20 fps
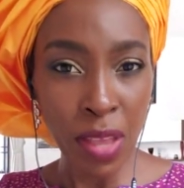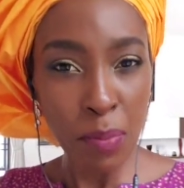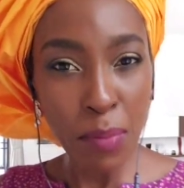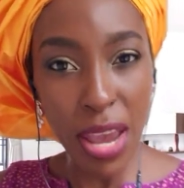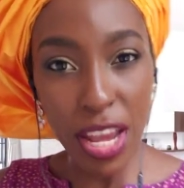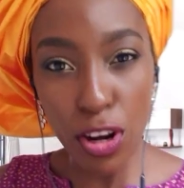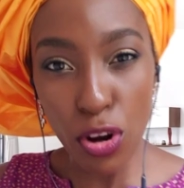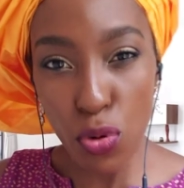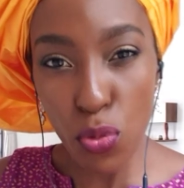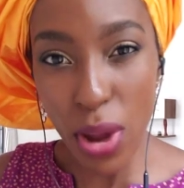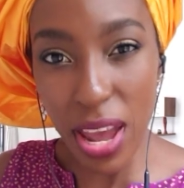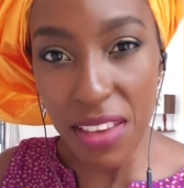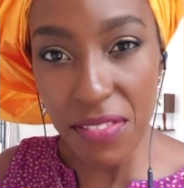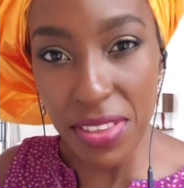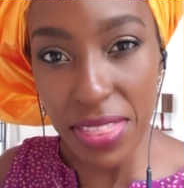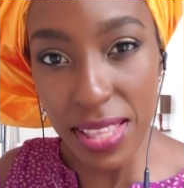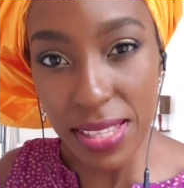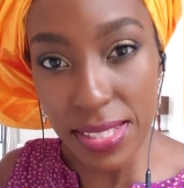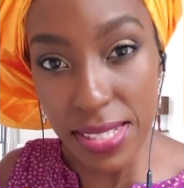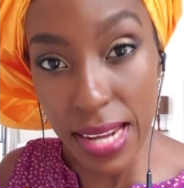Made a
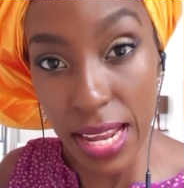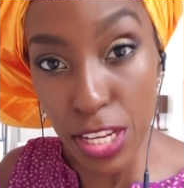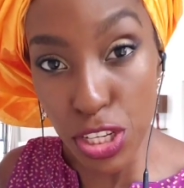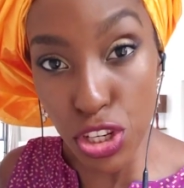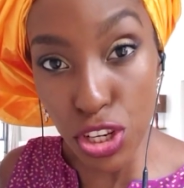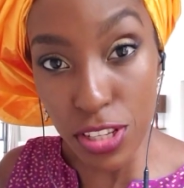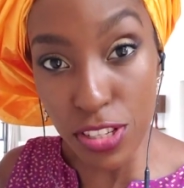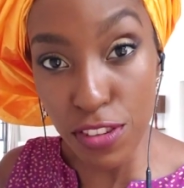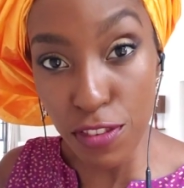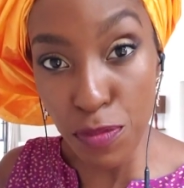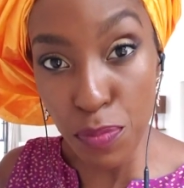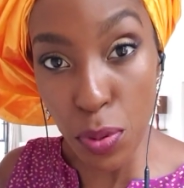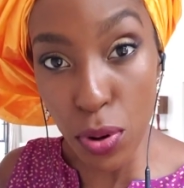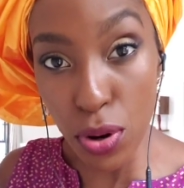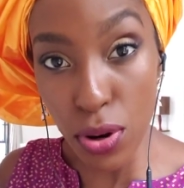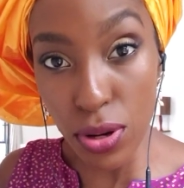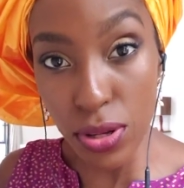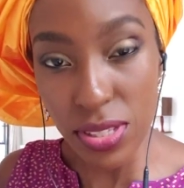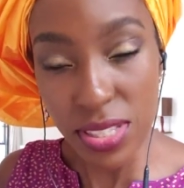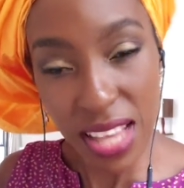raven the stingiest of
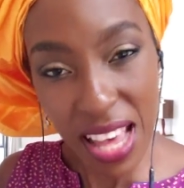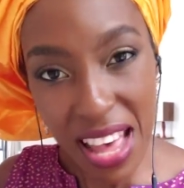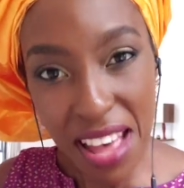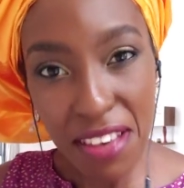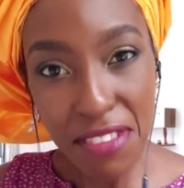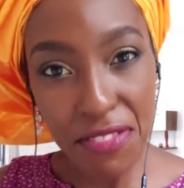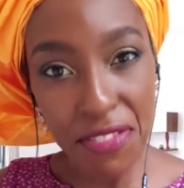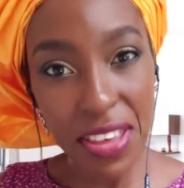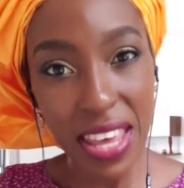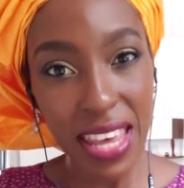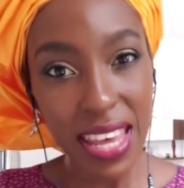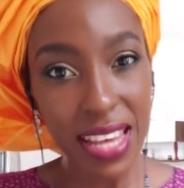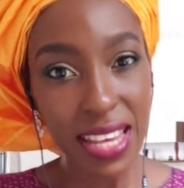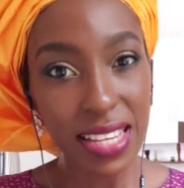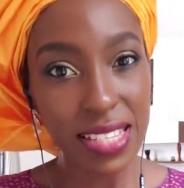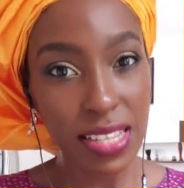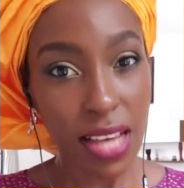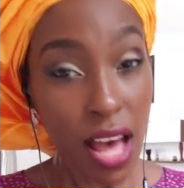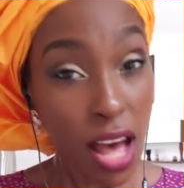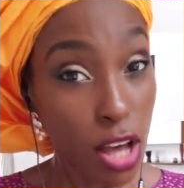birds
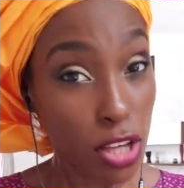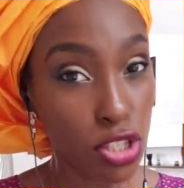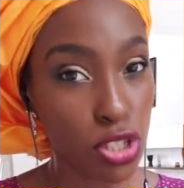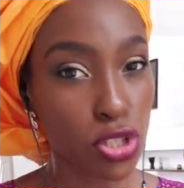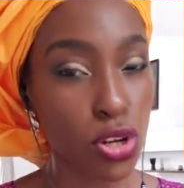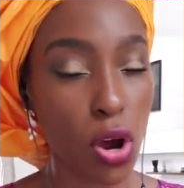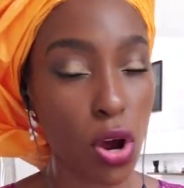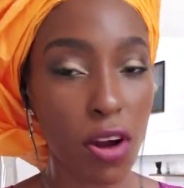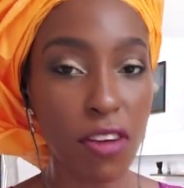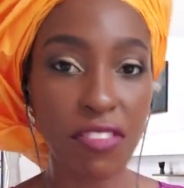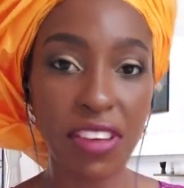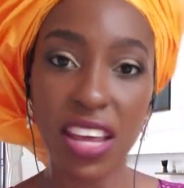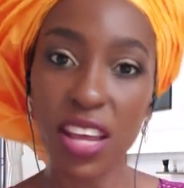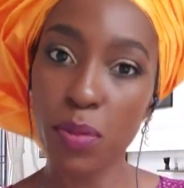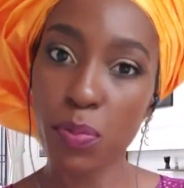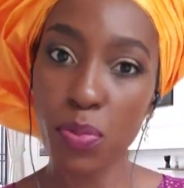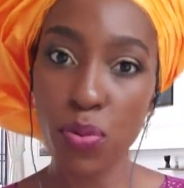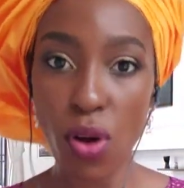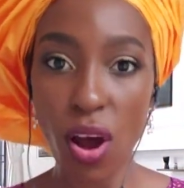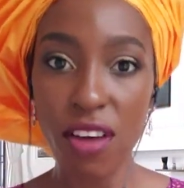feed a
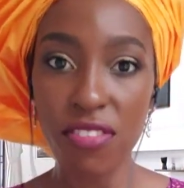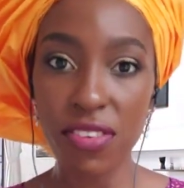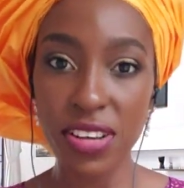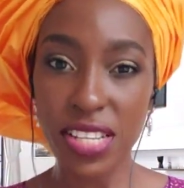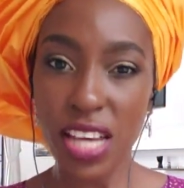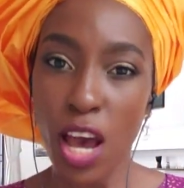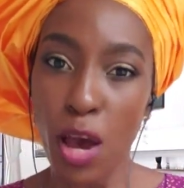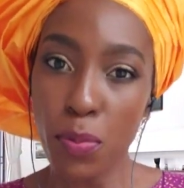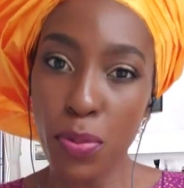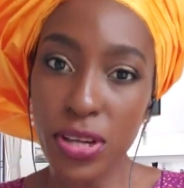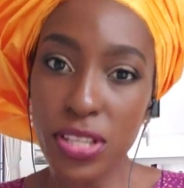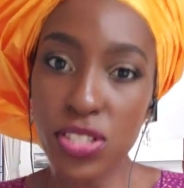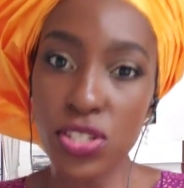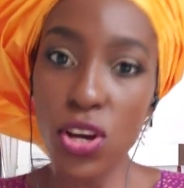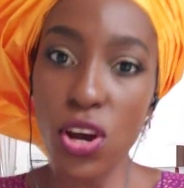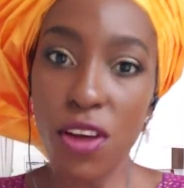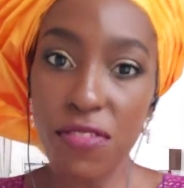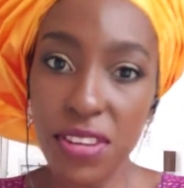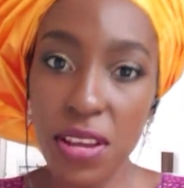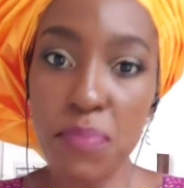starving prophet,
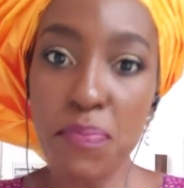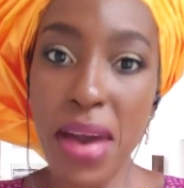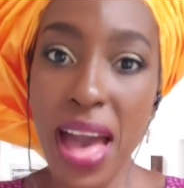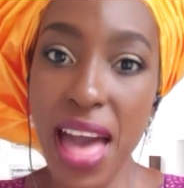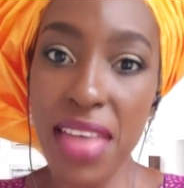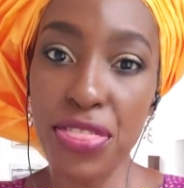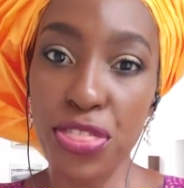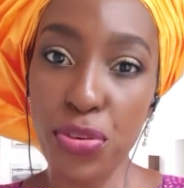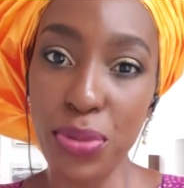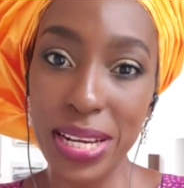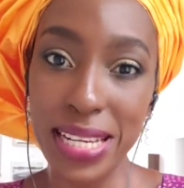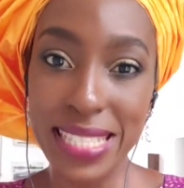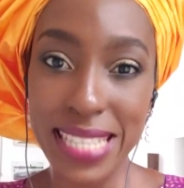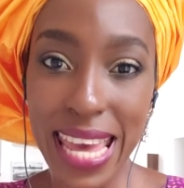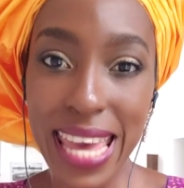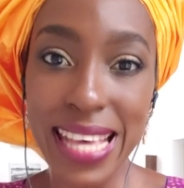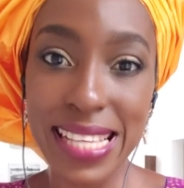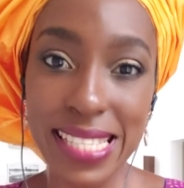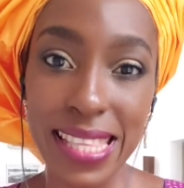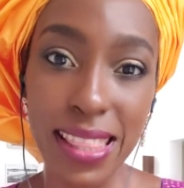preserved a man 3
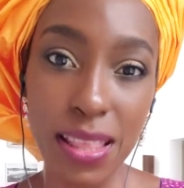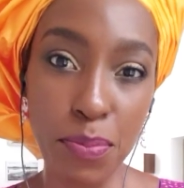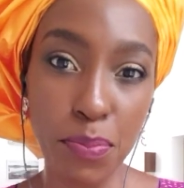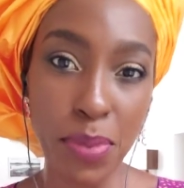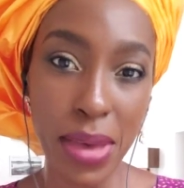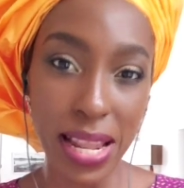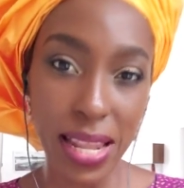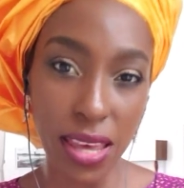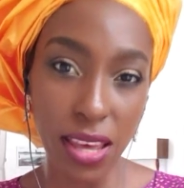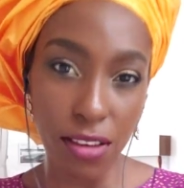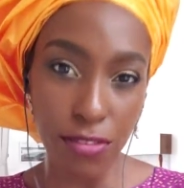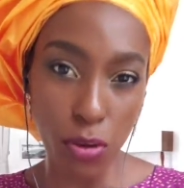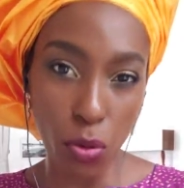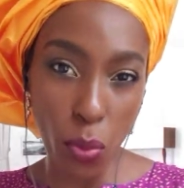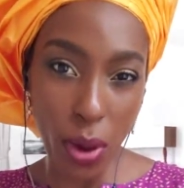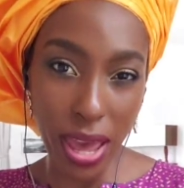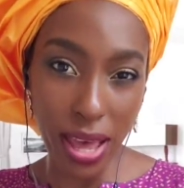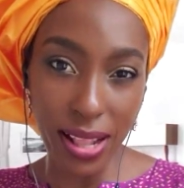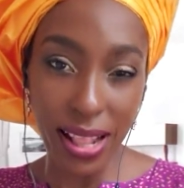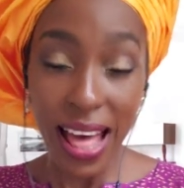days in the belly of a
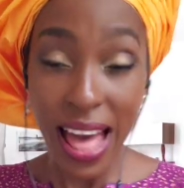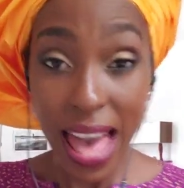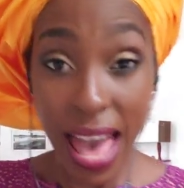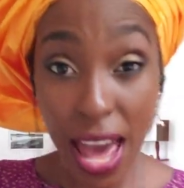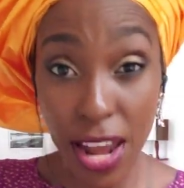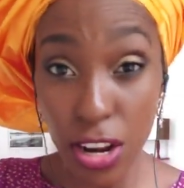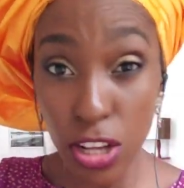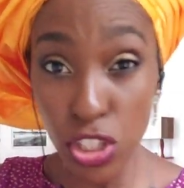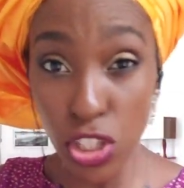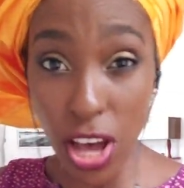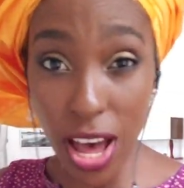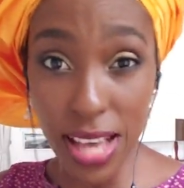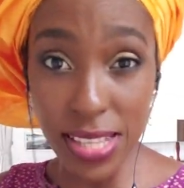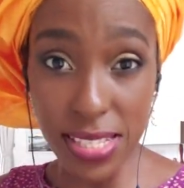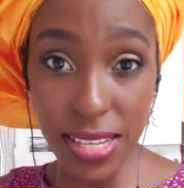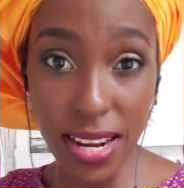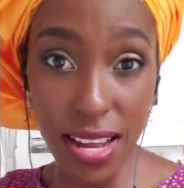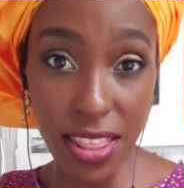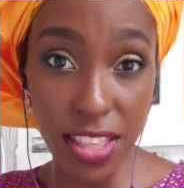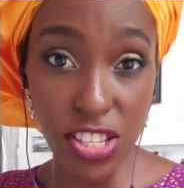whale,
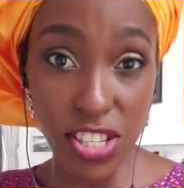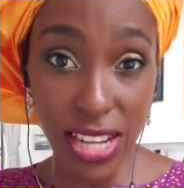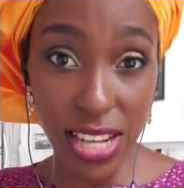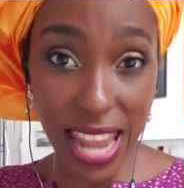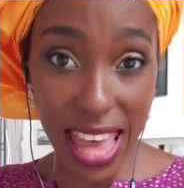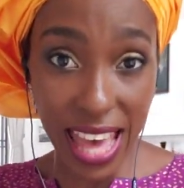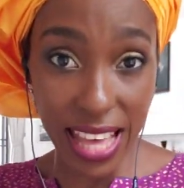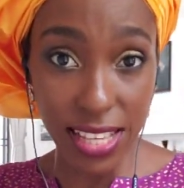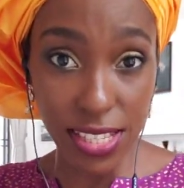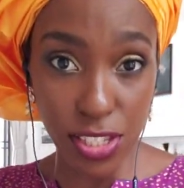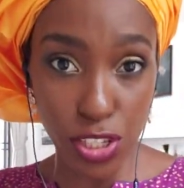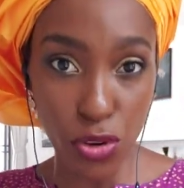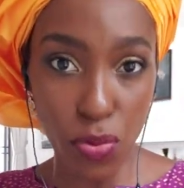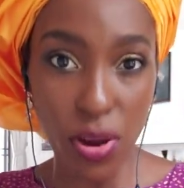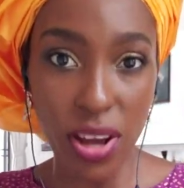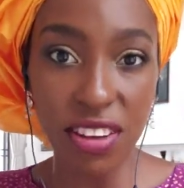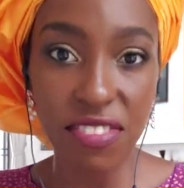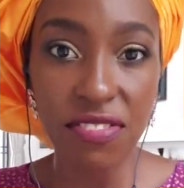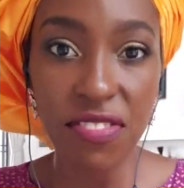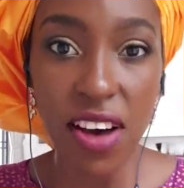energized another's legs to
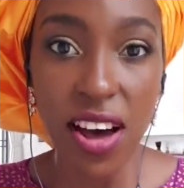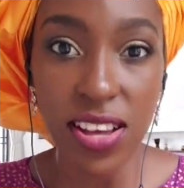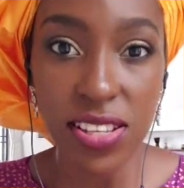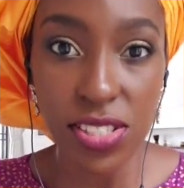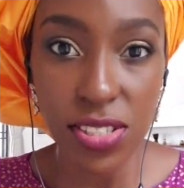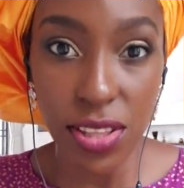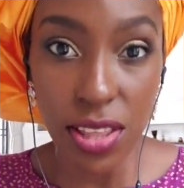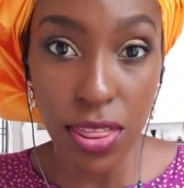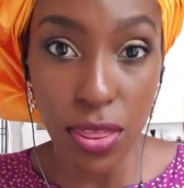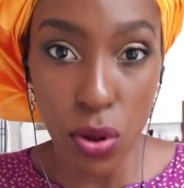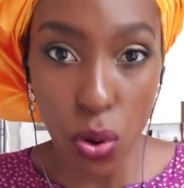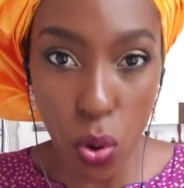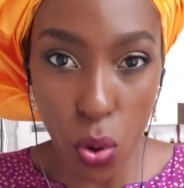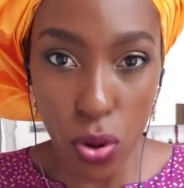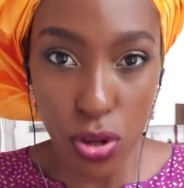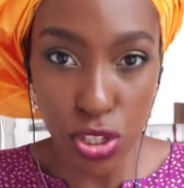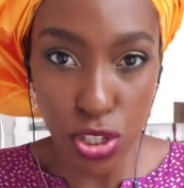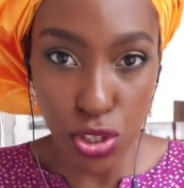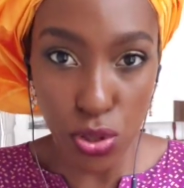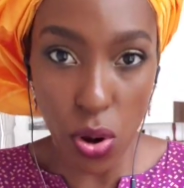run faster than the
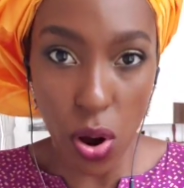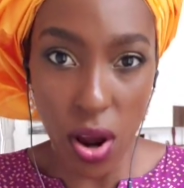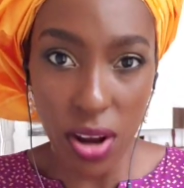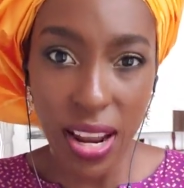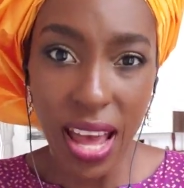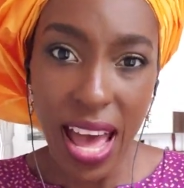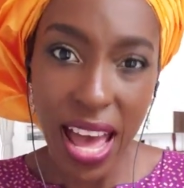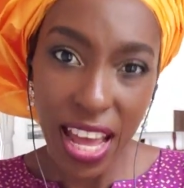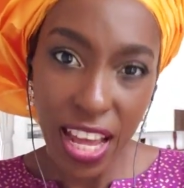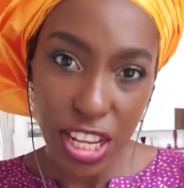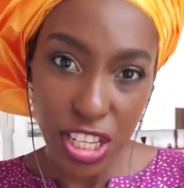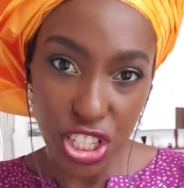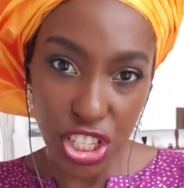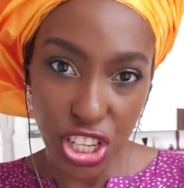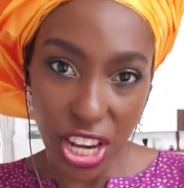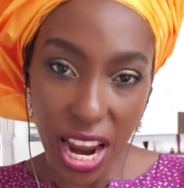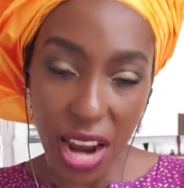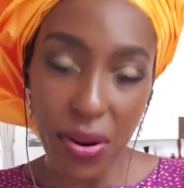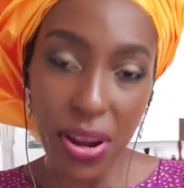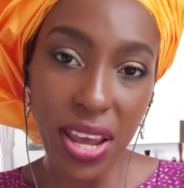horse-drawn
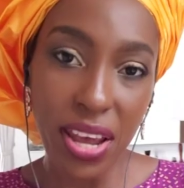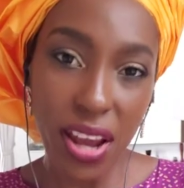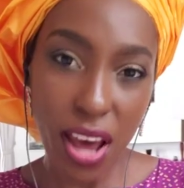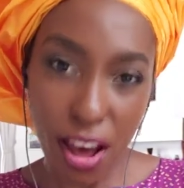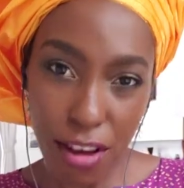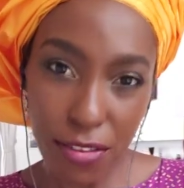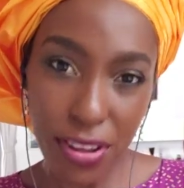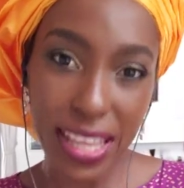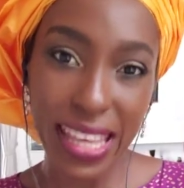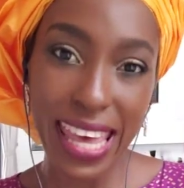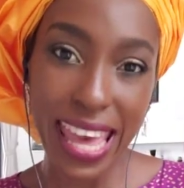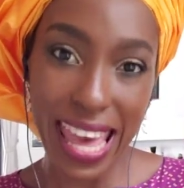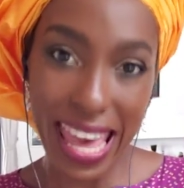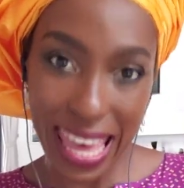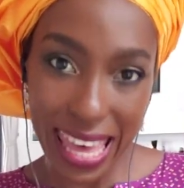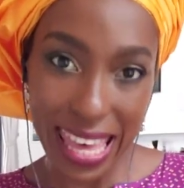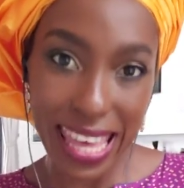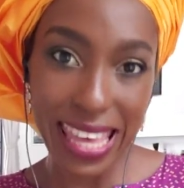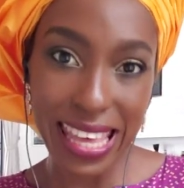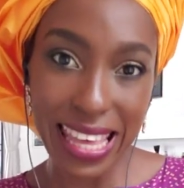chariot of a
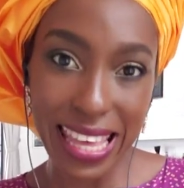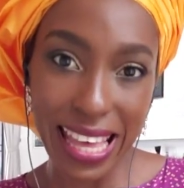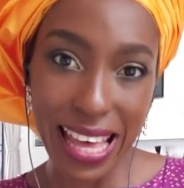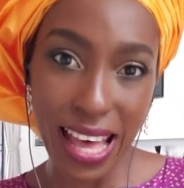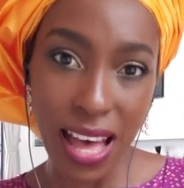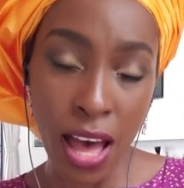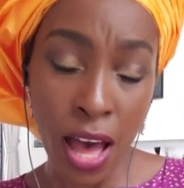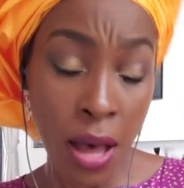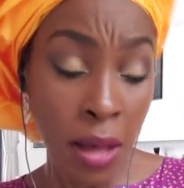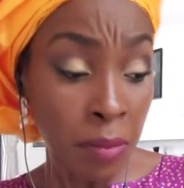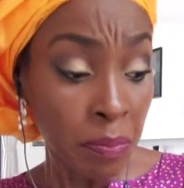king,